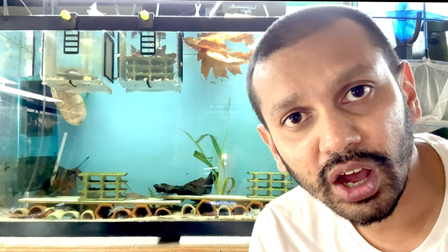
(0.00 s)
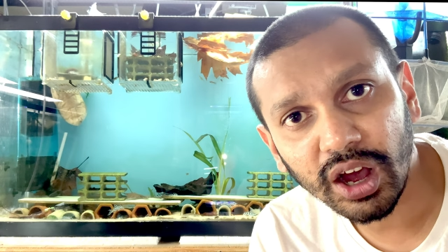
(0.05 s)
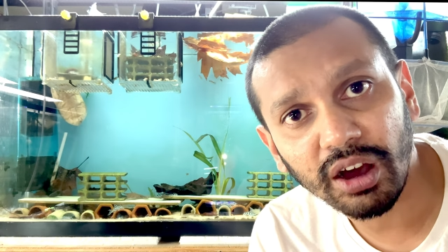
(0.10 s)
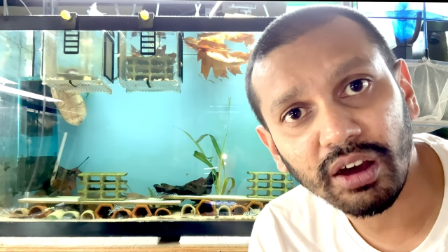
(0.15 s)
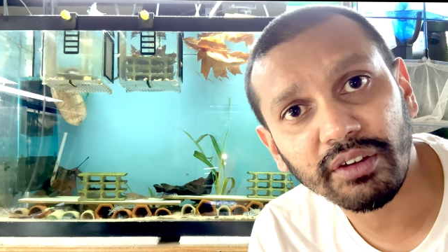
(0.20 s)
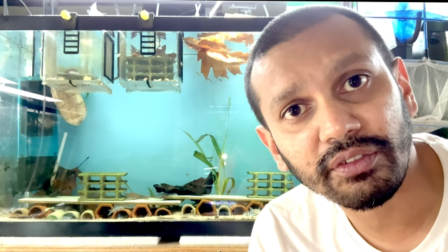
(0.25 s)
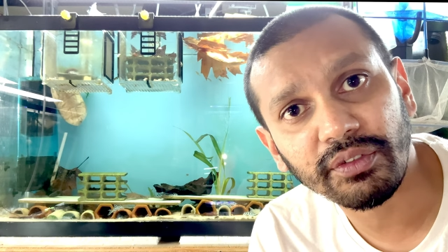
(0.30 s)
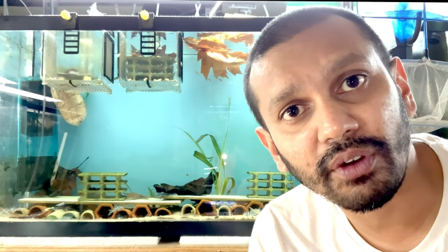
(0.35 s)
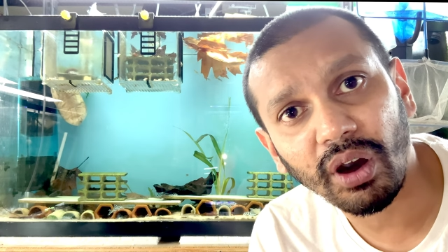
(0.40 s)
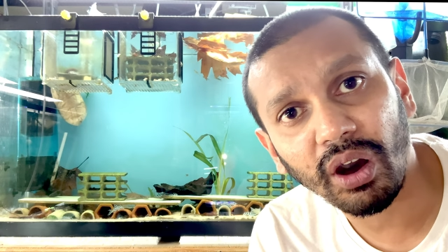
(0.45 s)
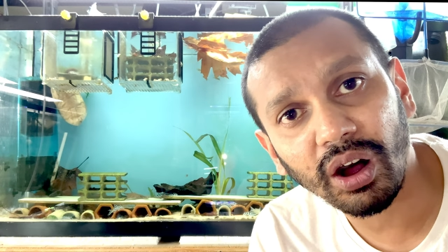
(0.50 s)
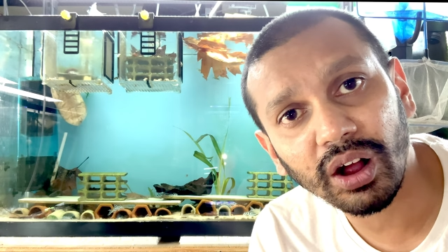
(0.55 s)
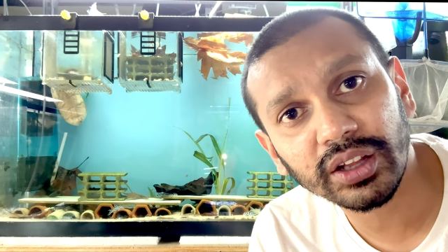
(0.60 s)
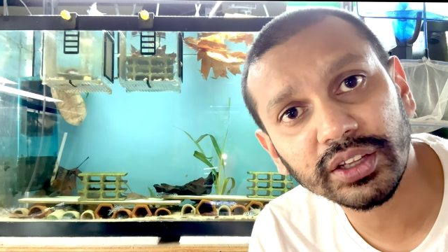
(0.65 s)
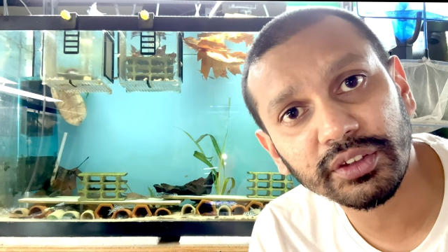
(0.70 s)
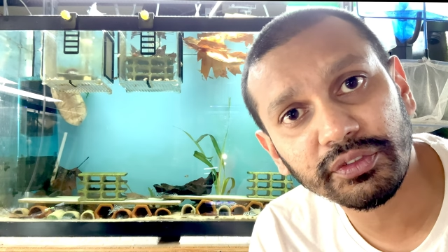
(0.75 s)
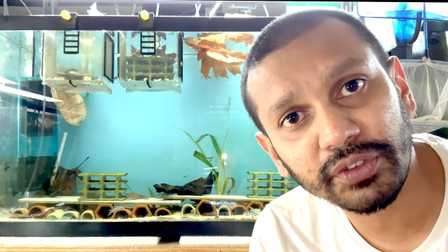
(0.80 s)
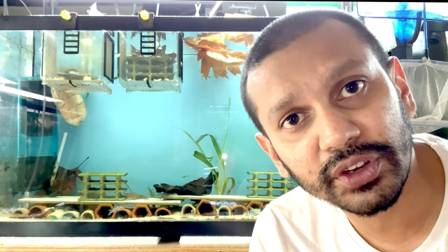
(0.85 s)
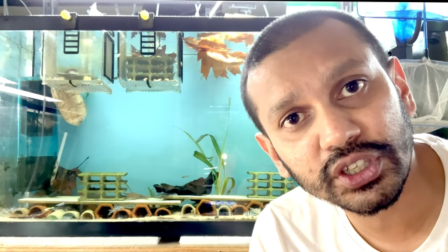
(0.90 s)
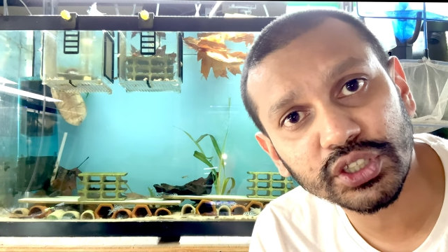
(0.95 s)
of all
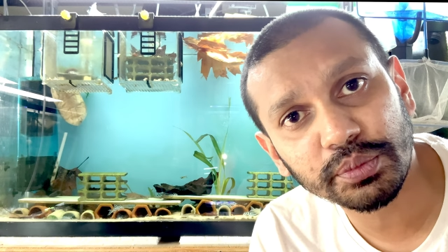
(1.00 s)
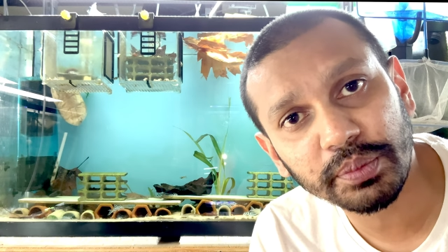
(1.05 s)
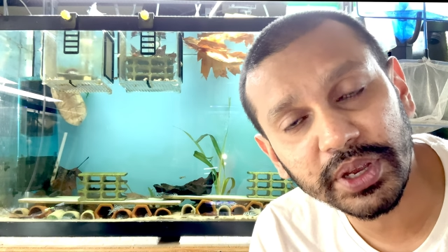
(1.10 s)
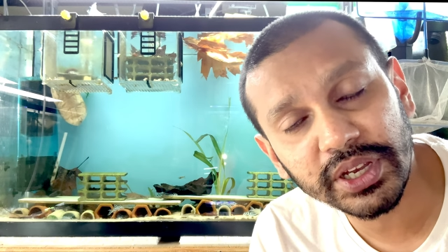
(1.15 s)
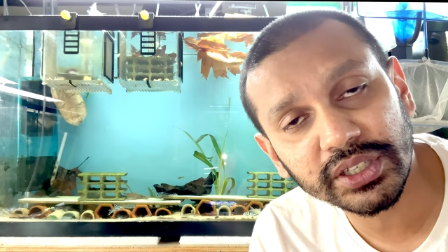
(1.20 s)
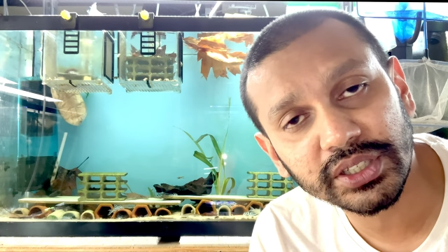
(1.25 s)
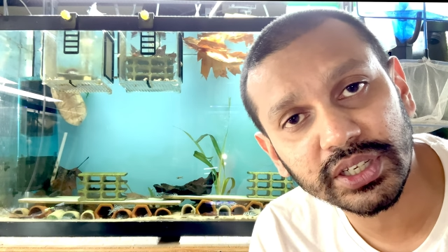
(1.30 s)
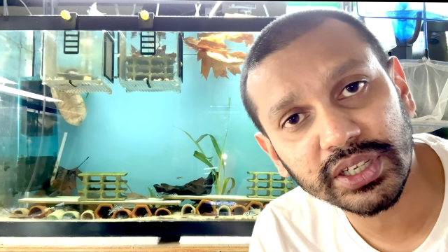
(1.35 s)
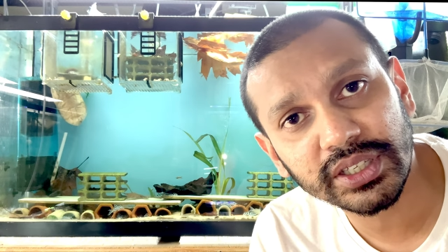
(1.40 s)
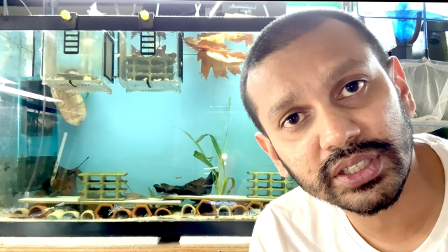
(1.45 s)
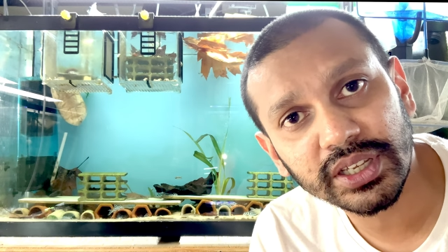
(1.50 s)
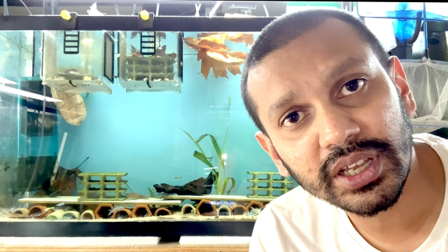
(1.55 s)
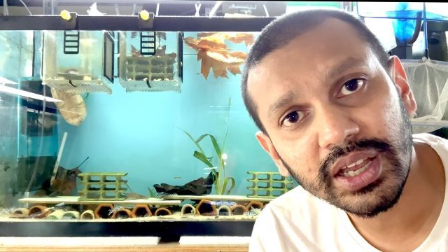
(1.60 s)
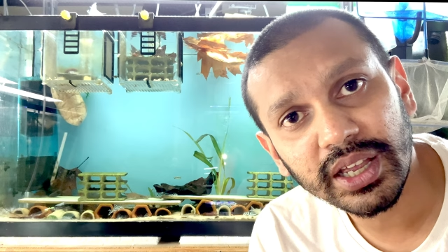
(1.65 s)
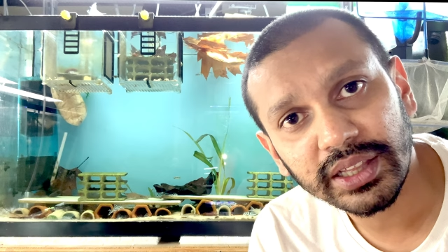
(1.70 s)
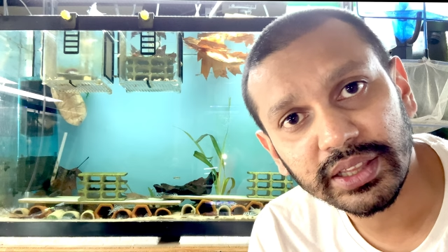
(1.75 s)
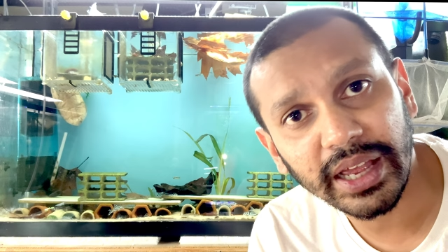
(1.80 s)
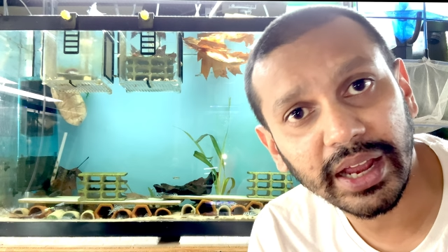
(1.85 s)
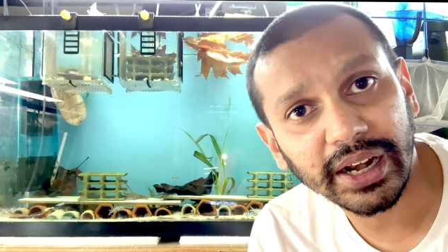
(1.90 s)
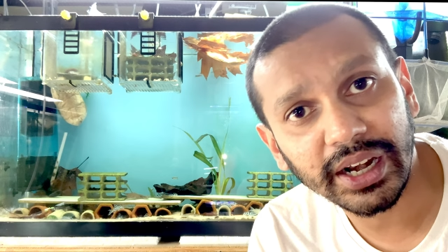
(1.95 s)
the fish species
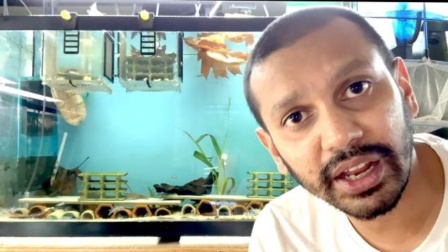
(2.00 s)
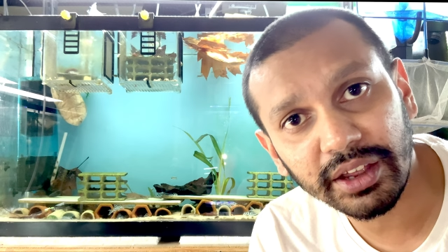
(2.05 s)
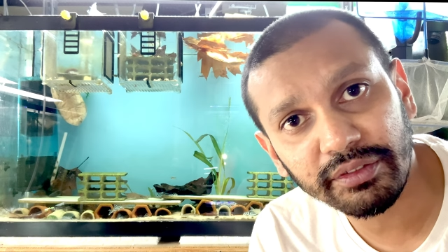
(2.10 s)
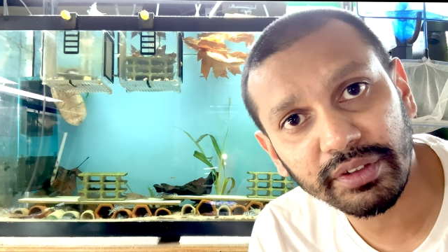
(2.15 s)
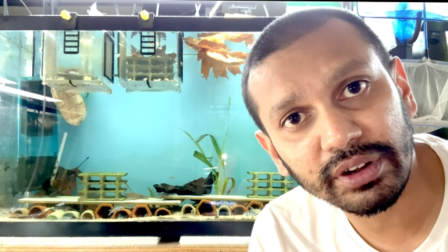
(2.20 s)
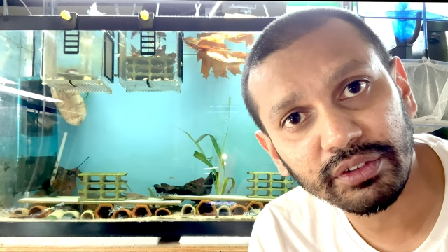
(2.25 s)
that live